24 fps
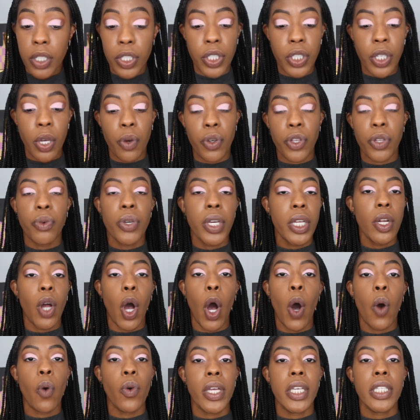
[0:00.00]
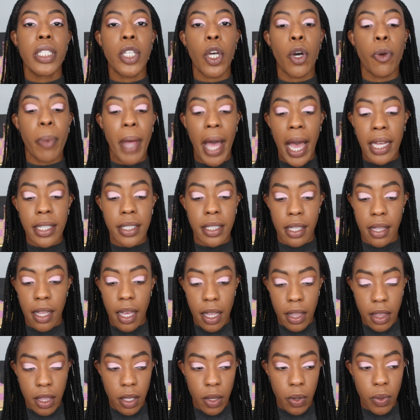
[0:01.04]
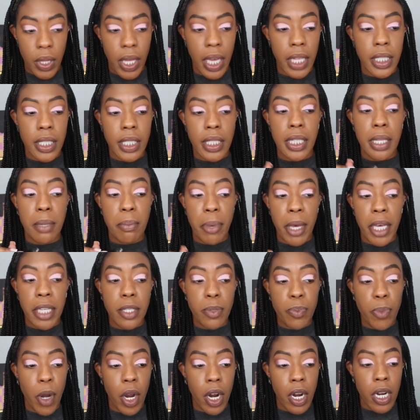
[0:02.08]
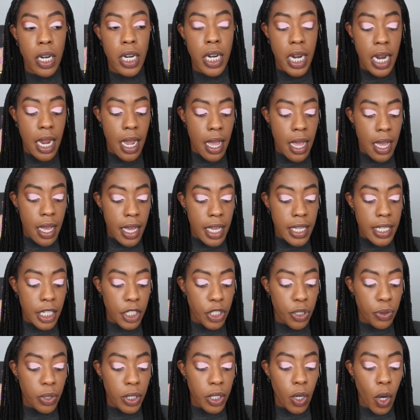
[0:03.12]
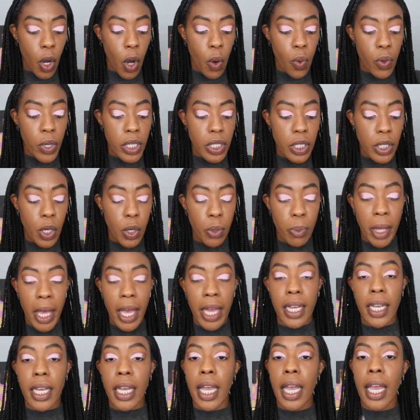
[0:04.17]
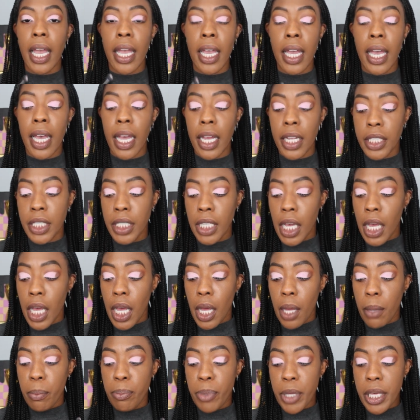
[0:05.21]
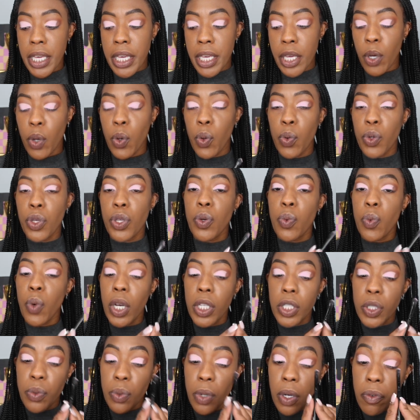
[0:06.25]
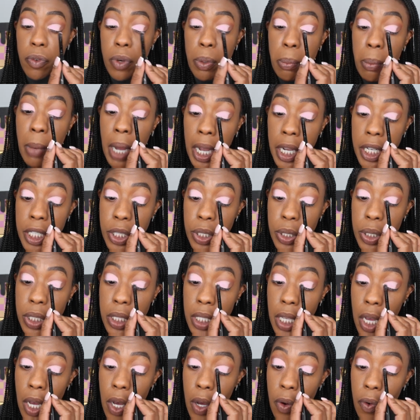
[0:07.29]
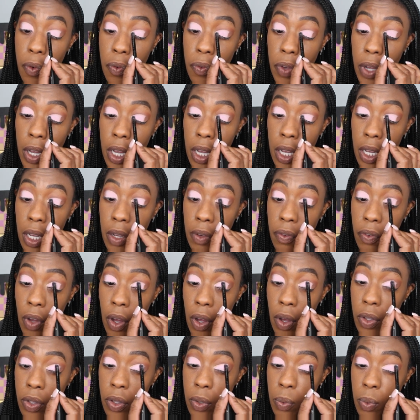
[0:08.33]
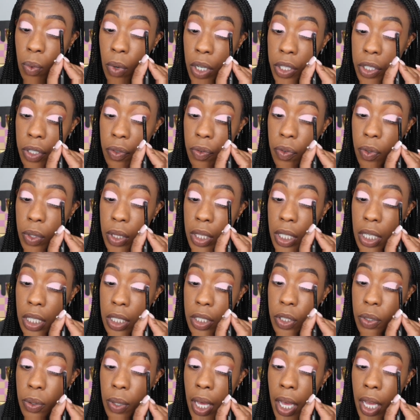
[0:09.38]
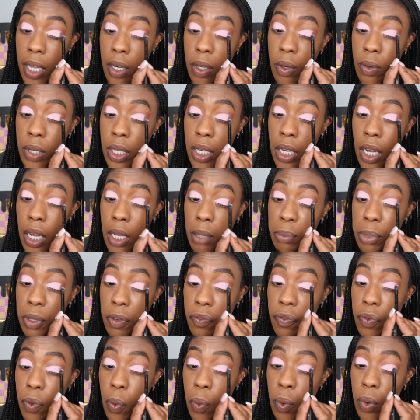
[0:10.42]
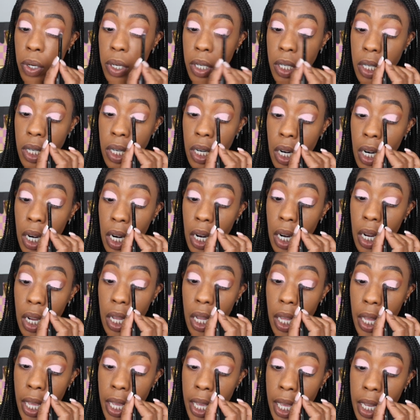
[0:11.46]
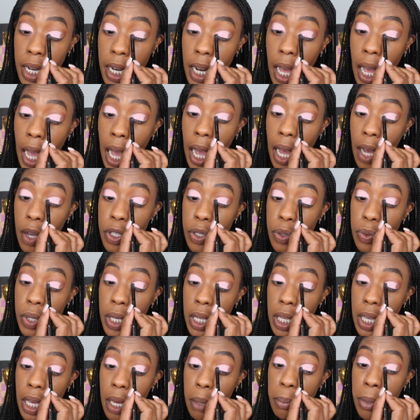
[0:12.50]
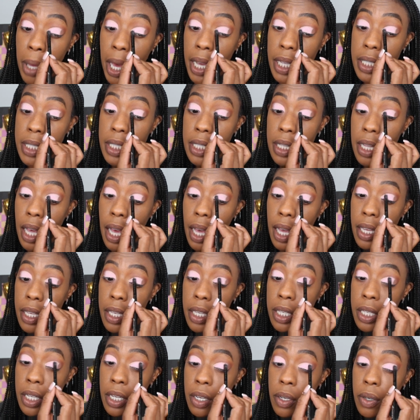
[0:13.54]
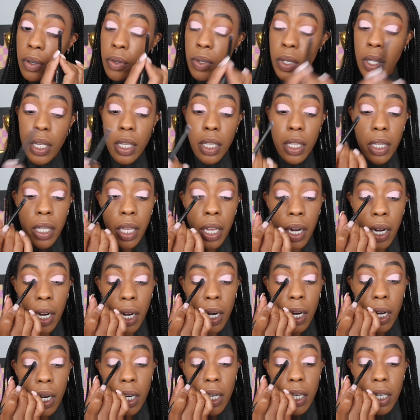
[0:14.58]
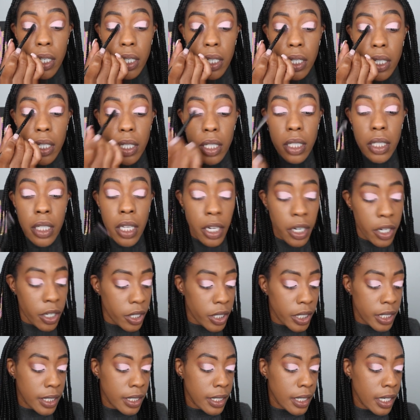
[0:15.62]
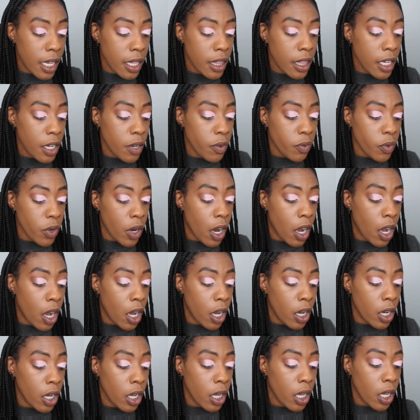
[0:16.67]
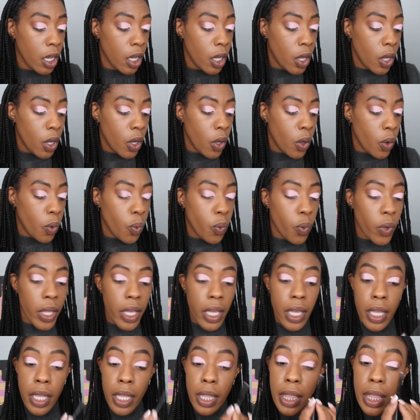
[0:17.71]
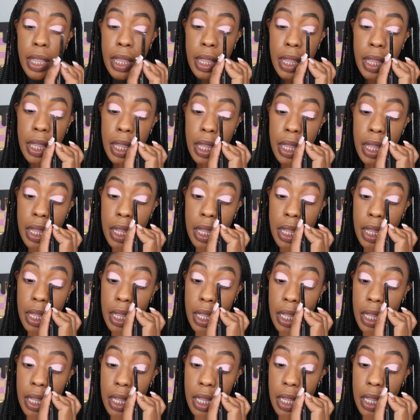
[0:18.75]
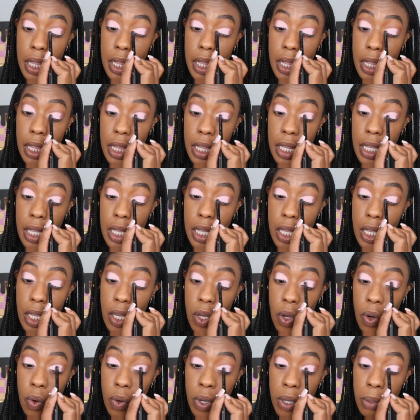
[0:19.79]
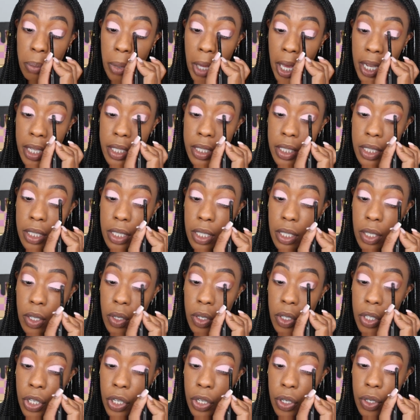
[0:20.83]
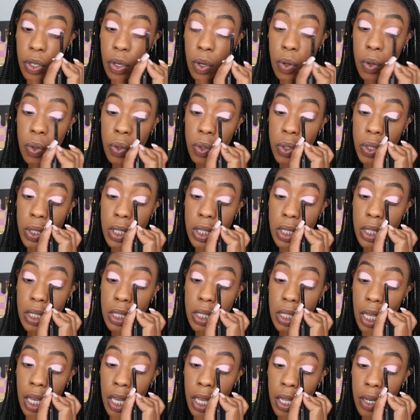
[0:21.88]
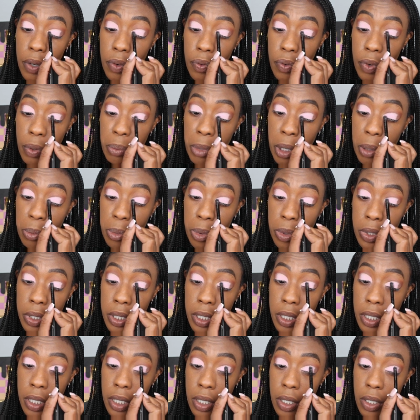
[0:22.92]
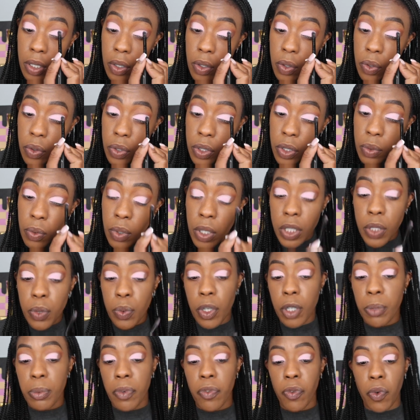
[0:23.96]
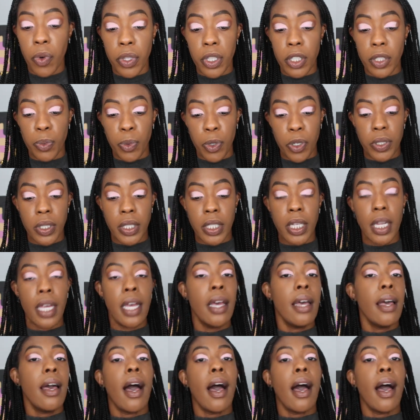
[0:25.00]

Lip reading: So you can always go back to that though. That is the best part, is that you can always go back and be who you once were. Remind yourself of all the wonderful things you had going on before and how you can get back to that. You know, there is nothing wrong with going back to your goals and remembering who you once were before this person.